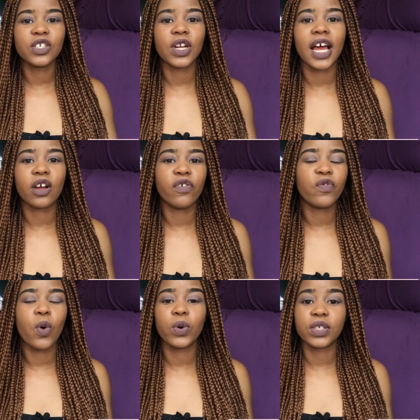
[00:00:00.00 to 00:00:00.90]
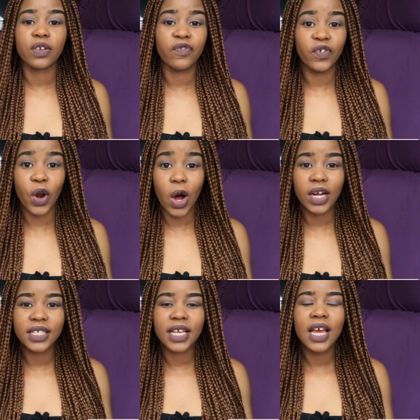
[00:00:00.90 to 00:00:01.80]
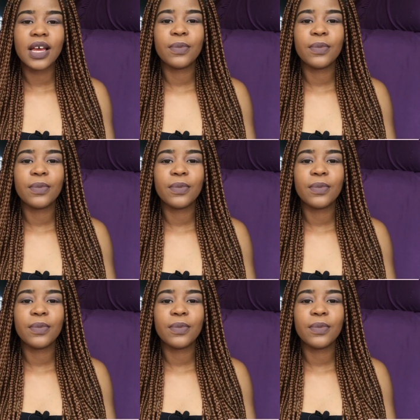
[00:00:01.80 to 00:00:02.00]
So, like, of course, vlogs